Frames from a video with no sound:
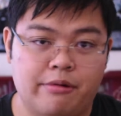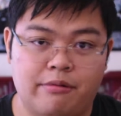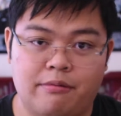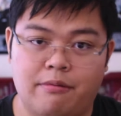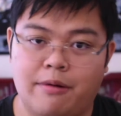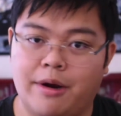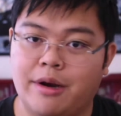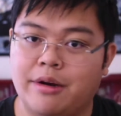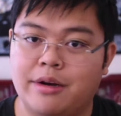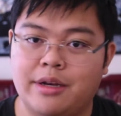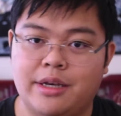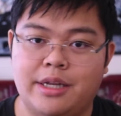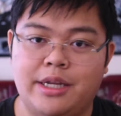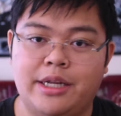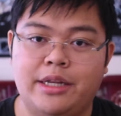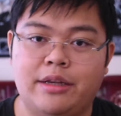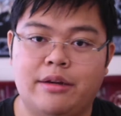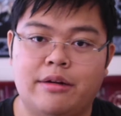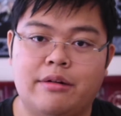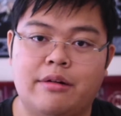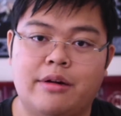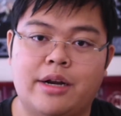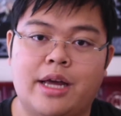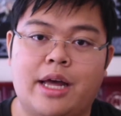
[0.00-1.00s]
Where did he
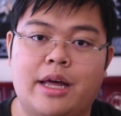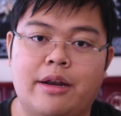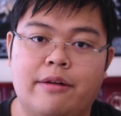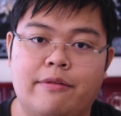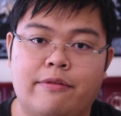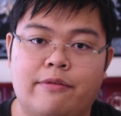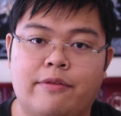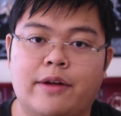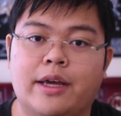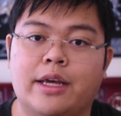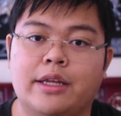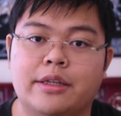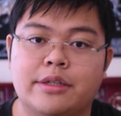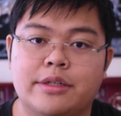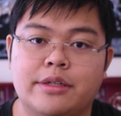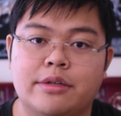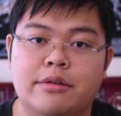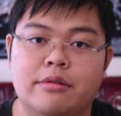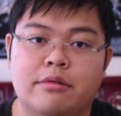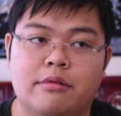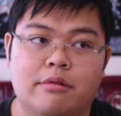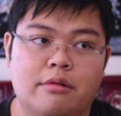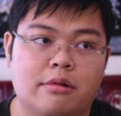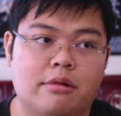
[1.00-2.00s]
learn how to fight?
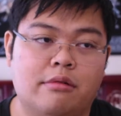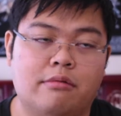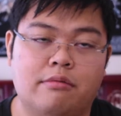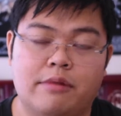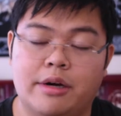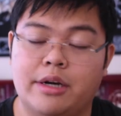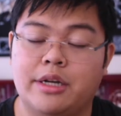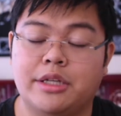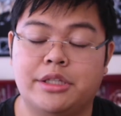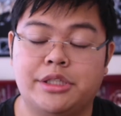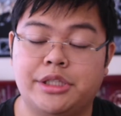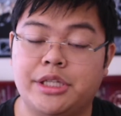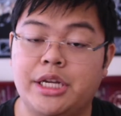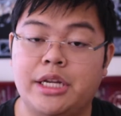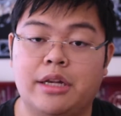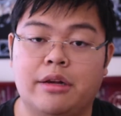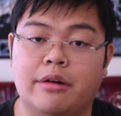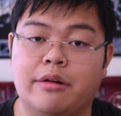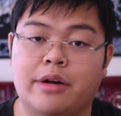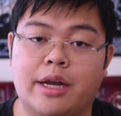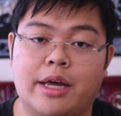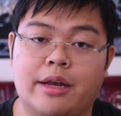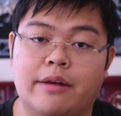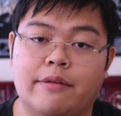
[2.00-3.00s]
Or where did she
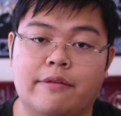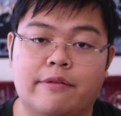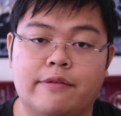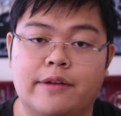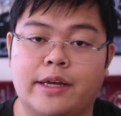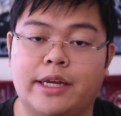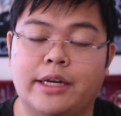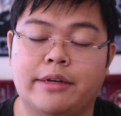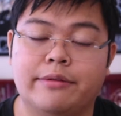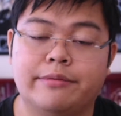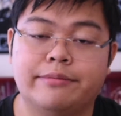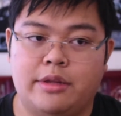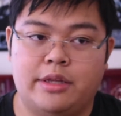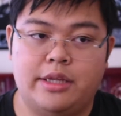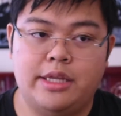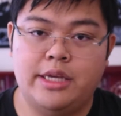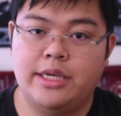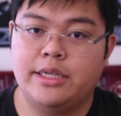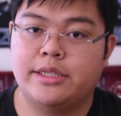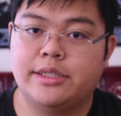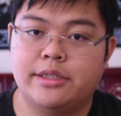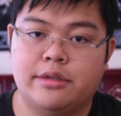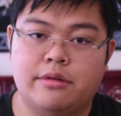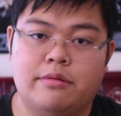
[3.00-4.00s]
learn how to fight?
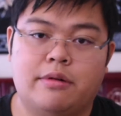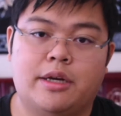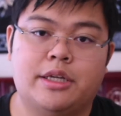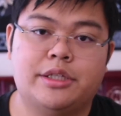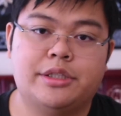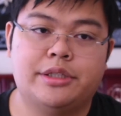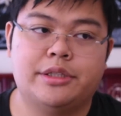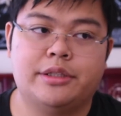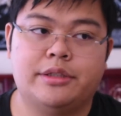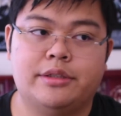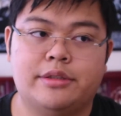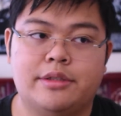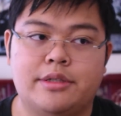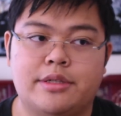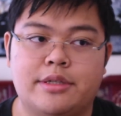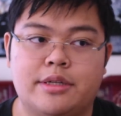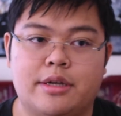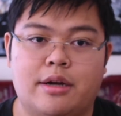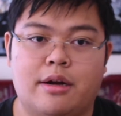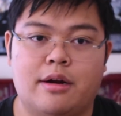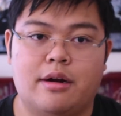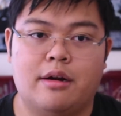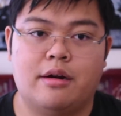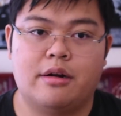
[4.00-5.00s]
These
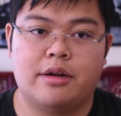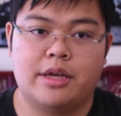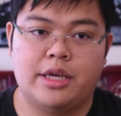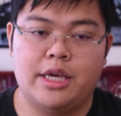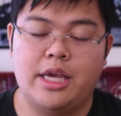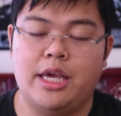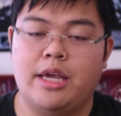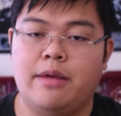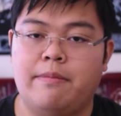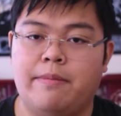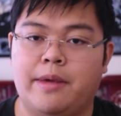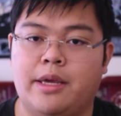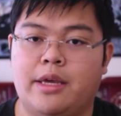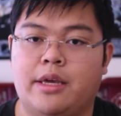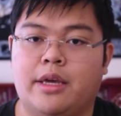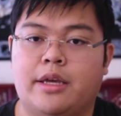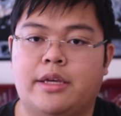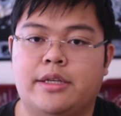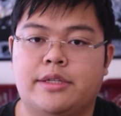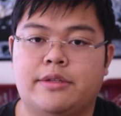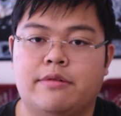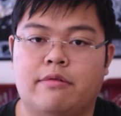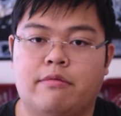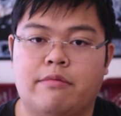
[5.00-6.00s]
questions are key
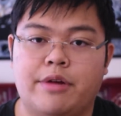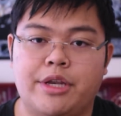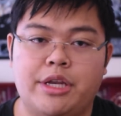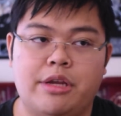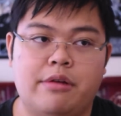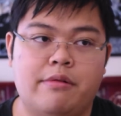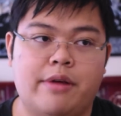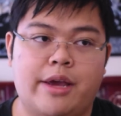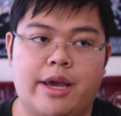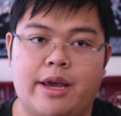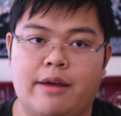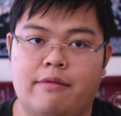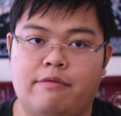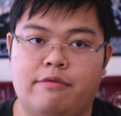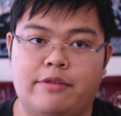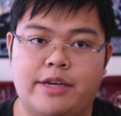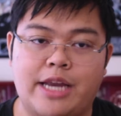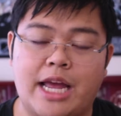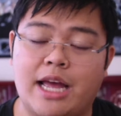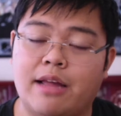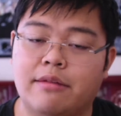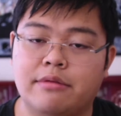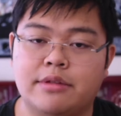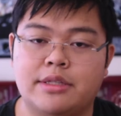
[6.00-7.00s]
because when you
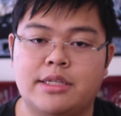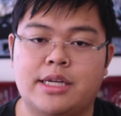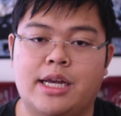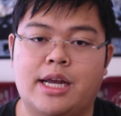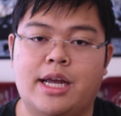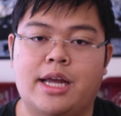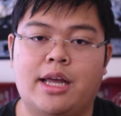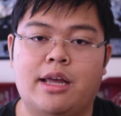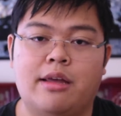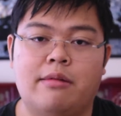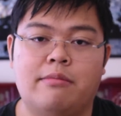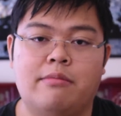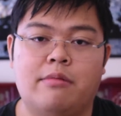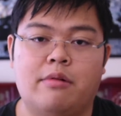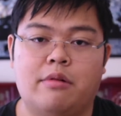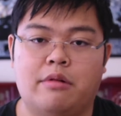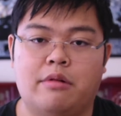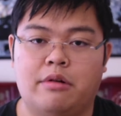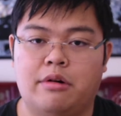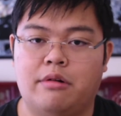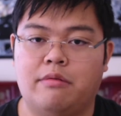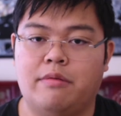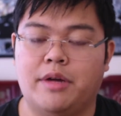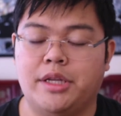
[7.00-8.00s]
have downtime
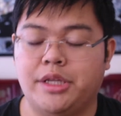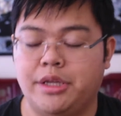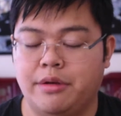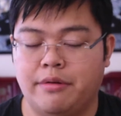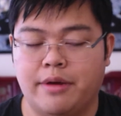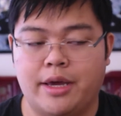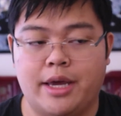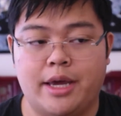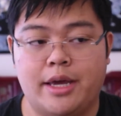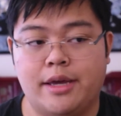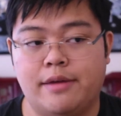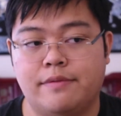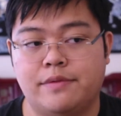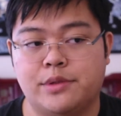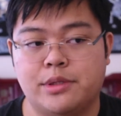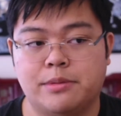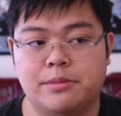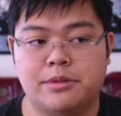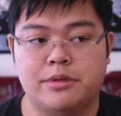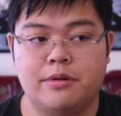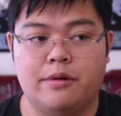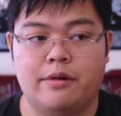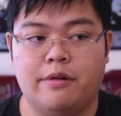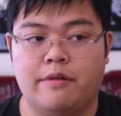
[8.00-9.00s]
or when you have
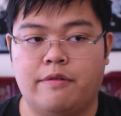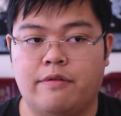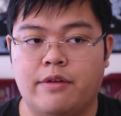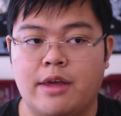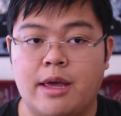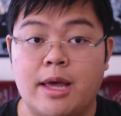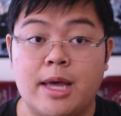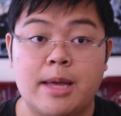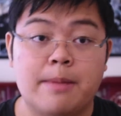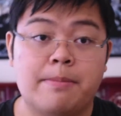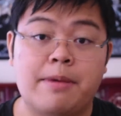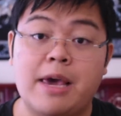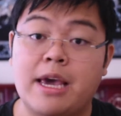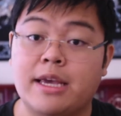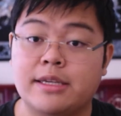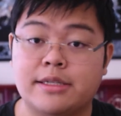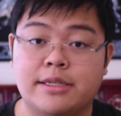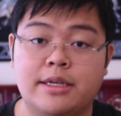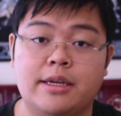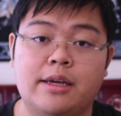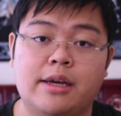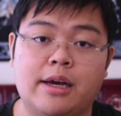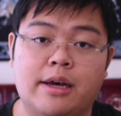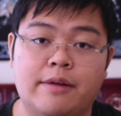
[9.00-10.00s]
some sort of
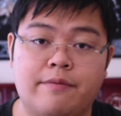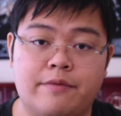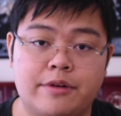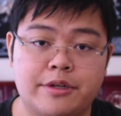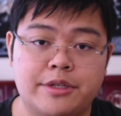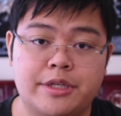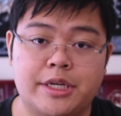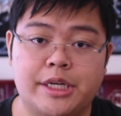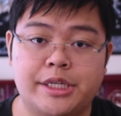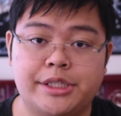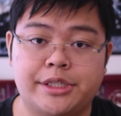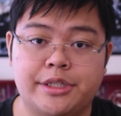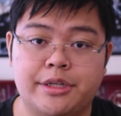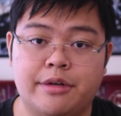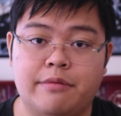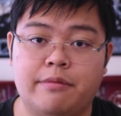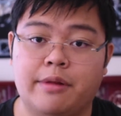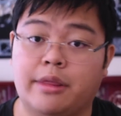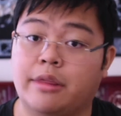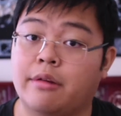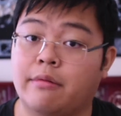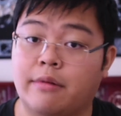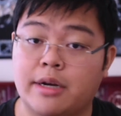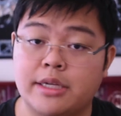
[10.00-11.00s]
passing conversation
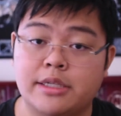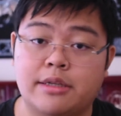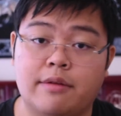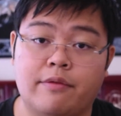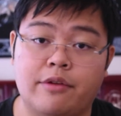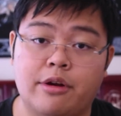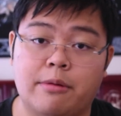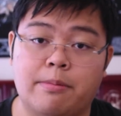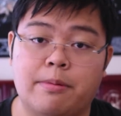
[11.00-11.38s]
with the rest of your